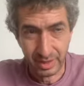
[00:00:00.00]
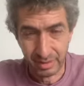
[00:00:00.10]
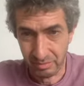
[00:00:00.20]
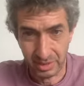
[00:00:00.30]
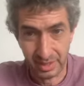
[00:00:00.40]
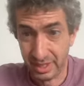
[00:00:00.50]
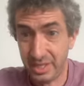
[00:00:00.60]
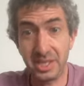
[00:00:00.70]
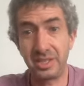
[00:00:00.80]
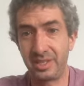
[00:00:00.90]
this
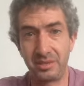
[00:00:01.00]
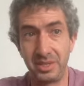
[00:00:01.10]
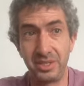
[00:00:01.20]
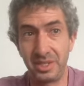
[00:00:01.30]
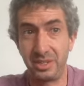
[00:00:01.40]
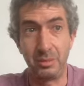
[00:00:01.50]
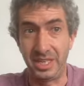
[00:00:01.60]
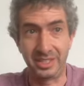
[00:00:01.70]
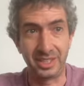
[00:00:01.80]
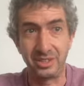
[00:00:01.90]
is the
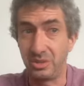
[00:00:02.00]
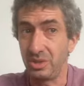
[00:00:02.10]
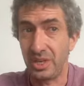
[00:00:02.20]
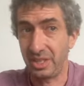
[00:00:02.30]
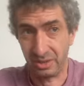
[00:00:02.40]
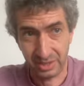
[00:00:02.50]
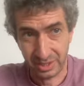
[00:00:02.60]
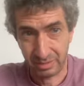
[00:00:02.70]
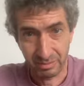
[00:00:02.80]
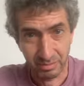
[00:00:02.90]
basics. You can create notes.
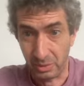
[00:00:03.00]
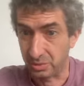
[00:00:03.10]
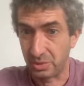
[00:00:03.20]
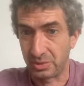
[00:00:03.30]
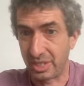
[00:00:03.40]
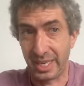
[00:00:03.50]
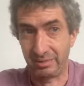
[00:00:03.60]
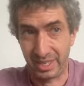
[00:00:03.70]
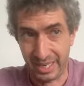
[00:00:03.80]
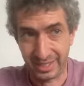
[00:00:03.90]
Those notes can have
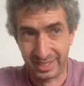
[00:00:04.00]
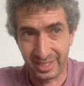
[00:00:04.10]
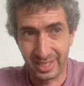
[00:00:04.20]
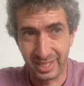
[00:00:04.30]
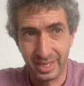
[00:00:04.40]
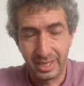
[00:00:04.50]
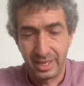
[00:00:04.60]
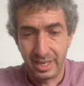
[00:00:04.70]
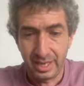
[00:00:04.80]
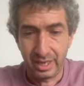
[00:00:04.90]
tags.
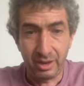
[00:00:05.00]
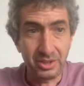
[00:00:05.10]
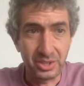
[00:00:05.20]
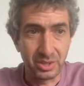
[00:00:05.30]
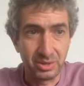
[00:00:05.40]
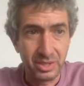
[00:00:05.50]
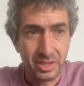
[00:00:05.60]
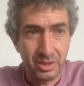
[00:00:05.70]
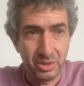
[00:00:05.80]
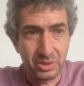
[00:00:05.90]
Also,
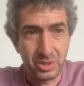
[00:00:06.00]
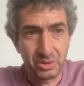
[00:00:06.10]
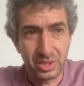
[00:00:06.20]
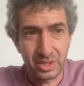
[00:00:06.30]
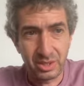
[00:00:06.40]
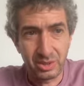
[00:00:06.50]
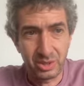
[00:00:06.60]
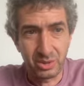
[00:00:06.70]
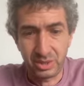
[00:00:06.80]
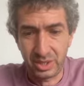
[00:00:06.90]
those
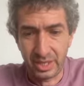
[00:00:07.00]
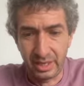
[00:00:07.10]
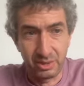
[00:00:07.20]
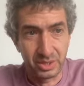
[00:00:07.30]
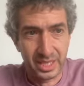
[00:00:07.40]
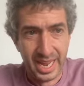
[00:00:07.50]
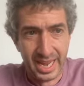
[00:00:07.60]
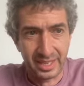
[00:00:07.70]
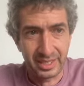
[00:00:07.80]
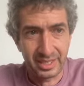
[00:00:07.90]

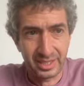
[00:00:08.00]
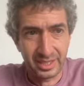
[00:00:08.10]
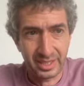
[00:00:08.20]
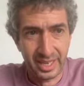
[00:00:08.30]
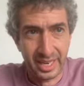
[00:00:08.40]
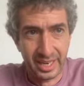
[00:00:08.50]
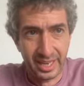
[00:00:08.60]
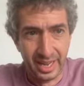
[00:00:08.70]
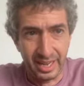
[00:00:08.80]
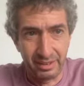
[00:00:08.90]
tags can
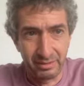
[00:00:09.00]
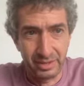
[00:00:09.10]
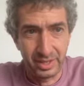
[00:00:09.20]
have